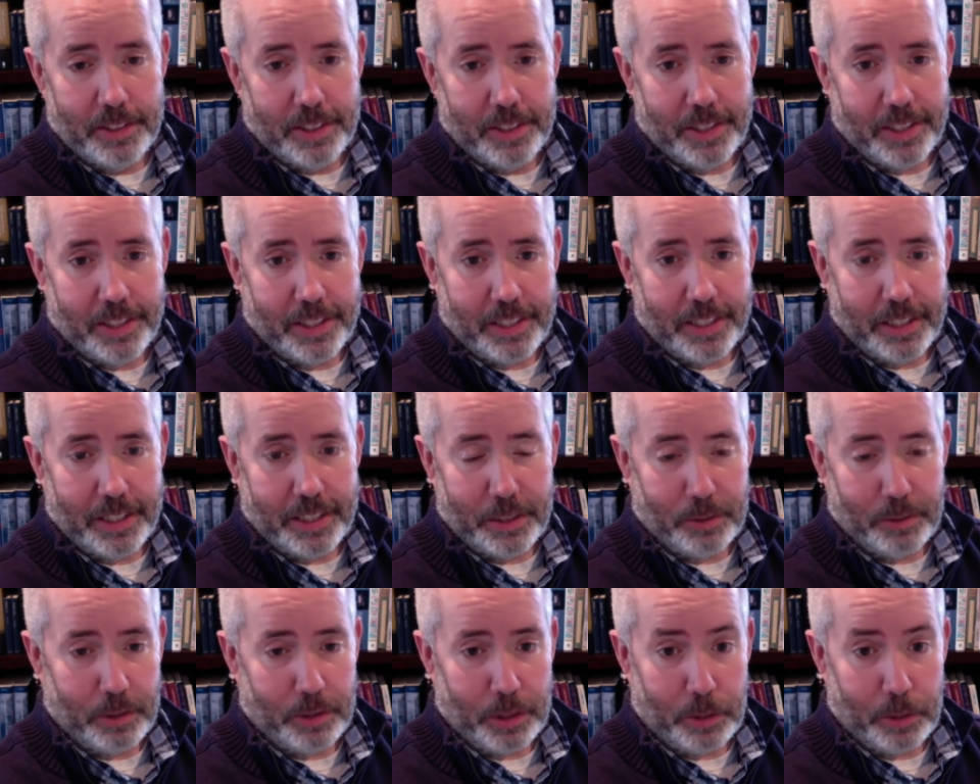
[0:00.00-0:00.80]
Uh,
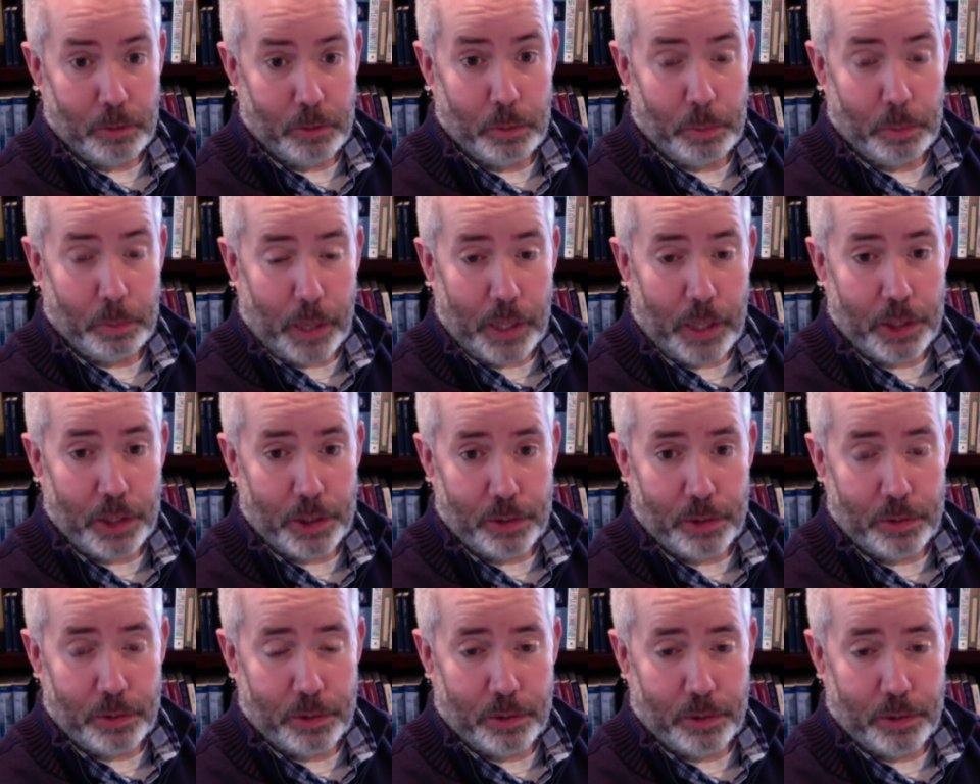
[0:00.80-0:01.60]
he he repays
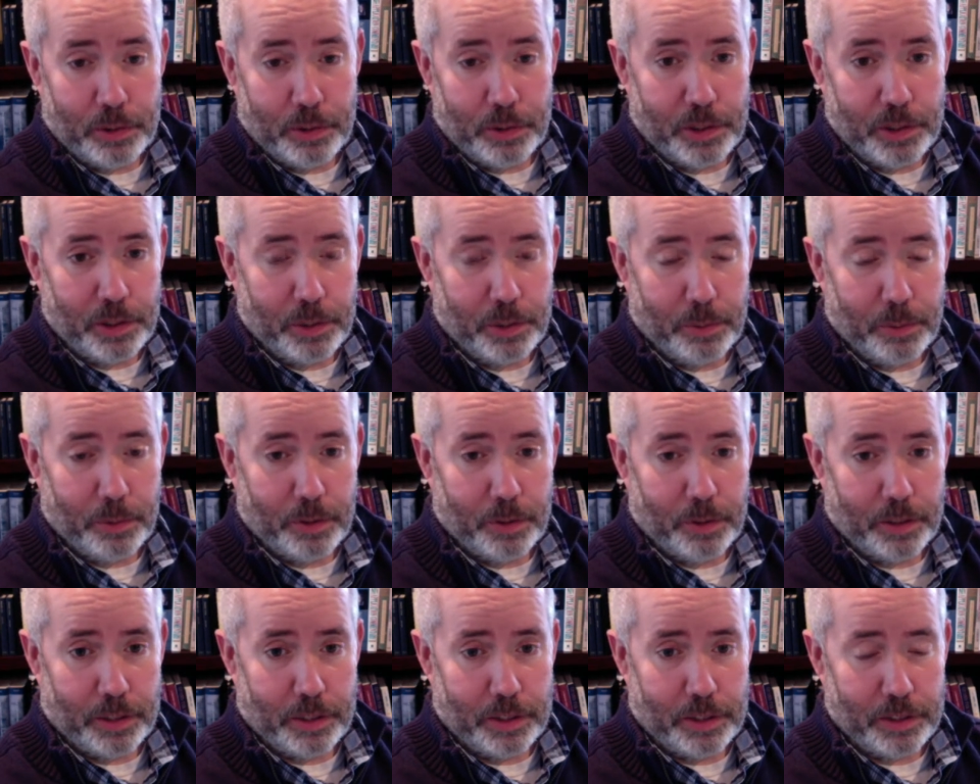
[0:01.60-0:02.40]
you according to your
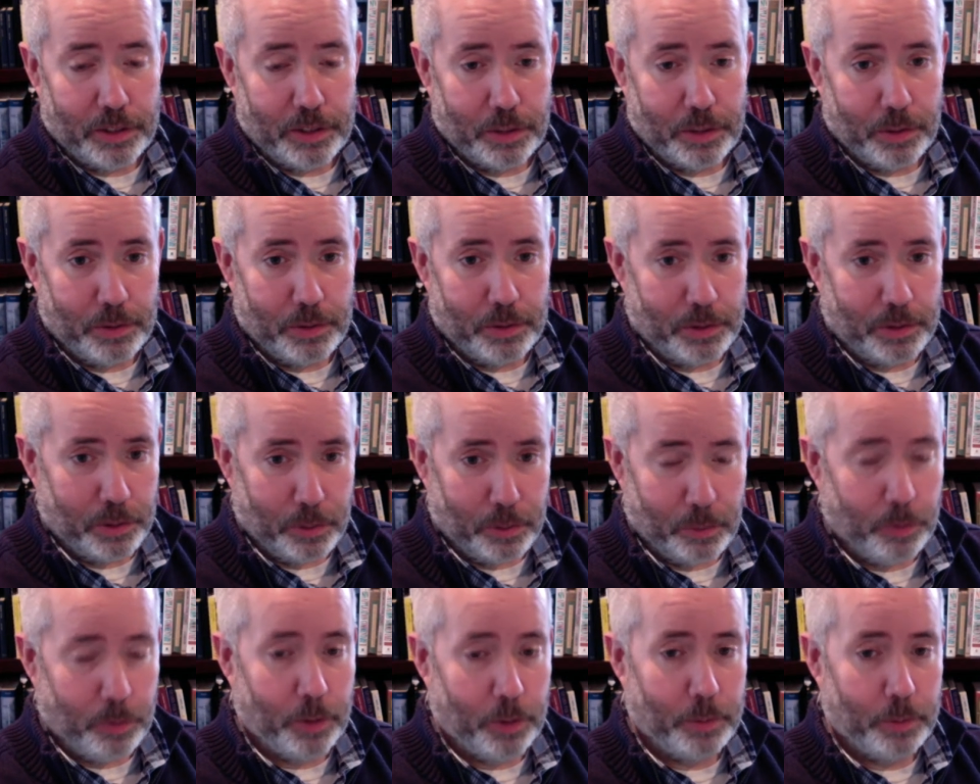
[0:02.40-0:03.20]
work, and so your
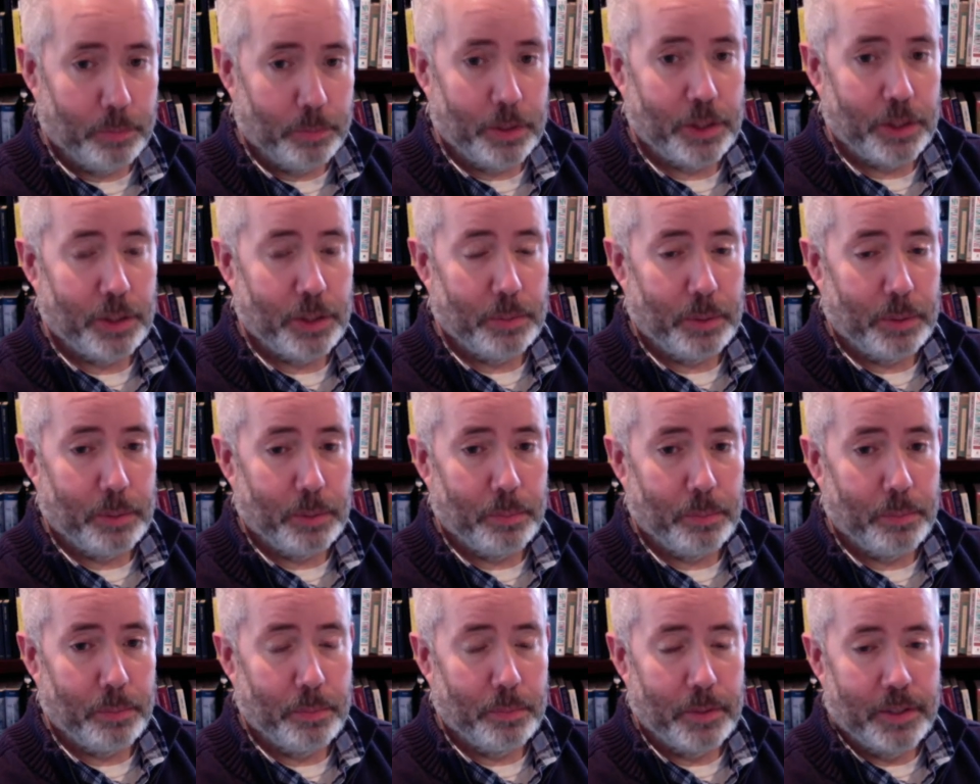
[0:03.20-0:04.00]
work must have
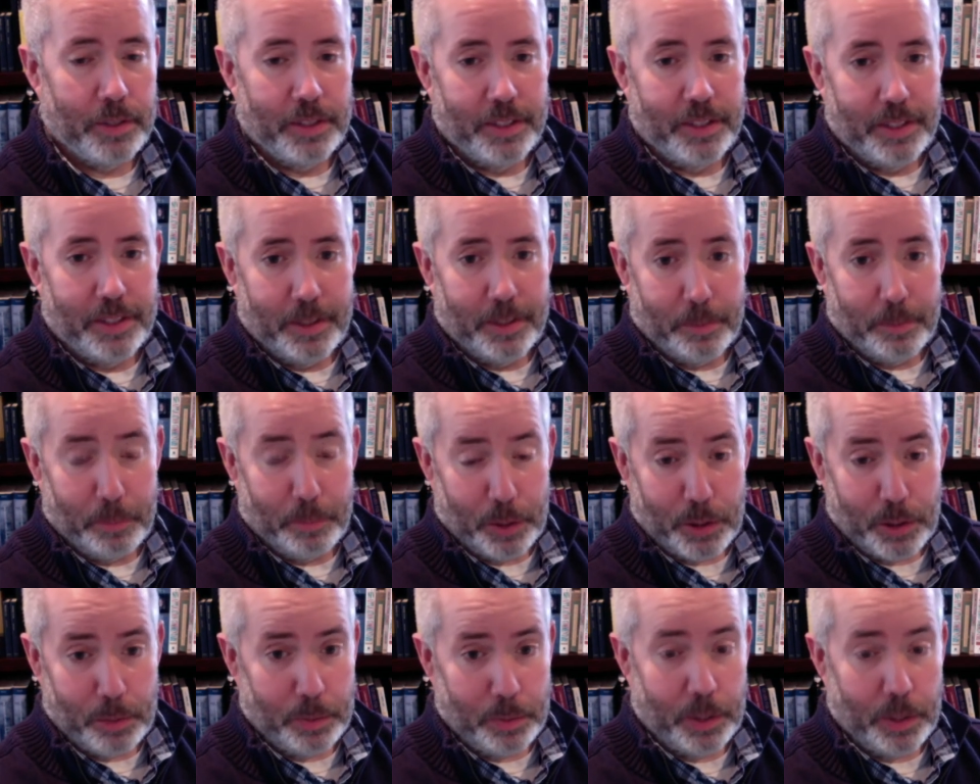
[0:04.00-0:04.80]
been
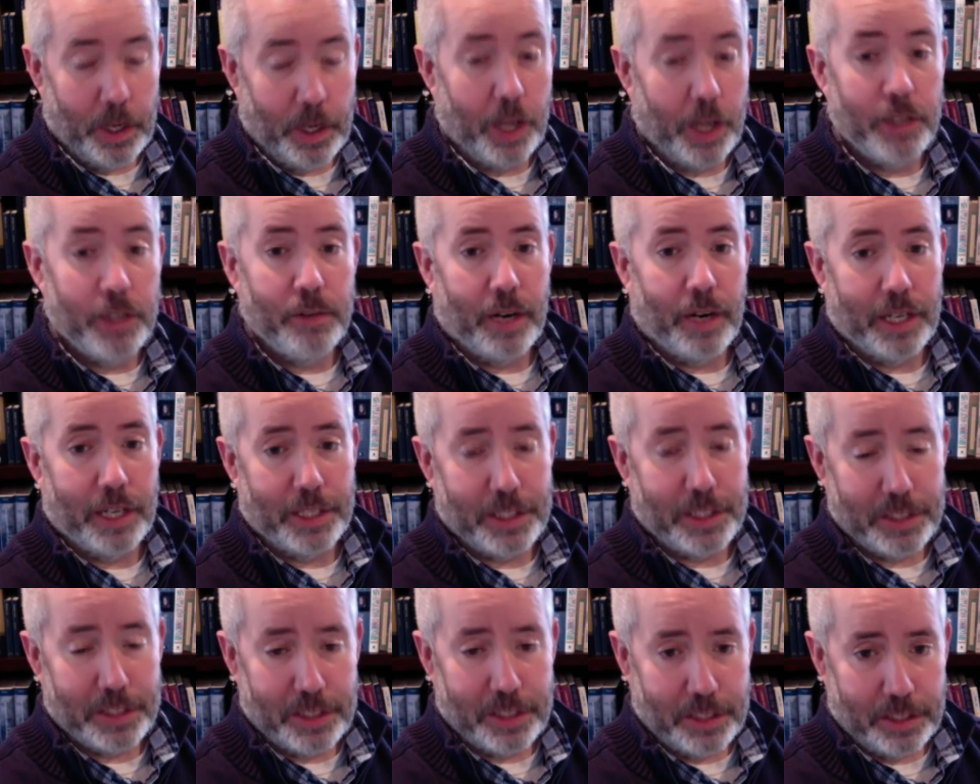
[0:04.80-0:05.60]
must have been
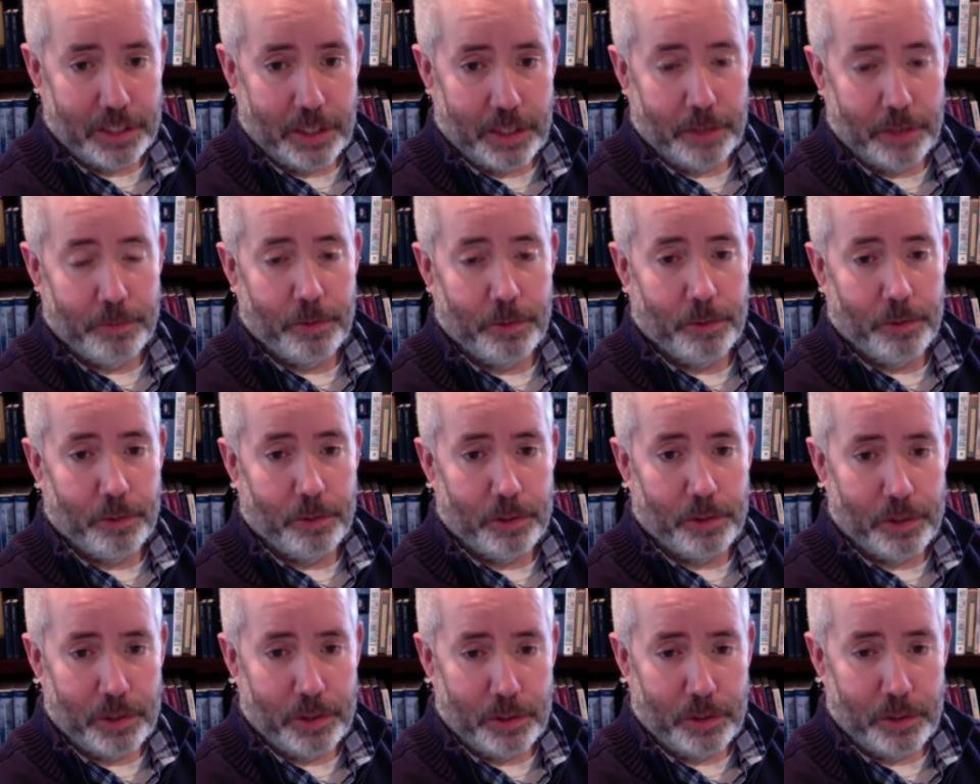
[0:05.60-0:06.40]
unrighteous, and
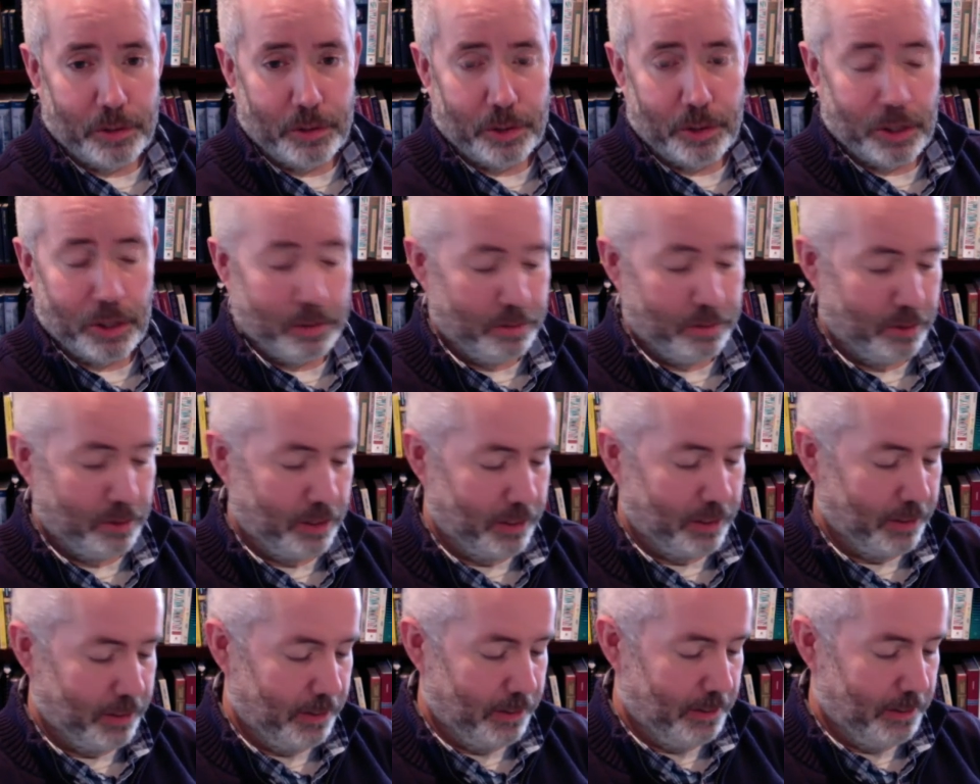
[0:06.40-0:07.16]
therefore you're suffering.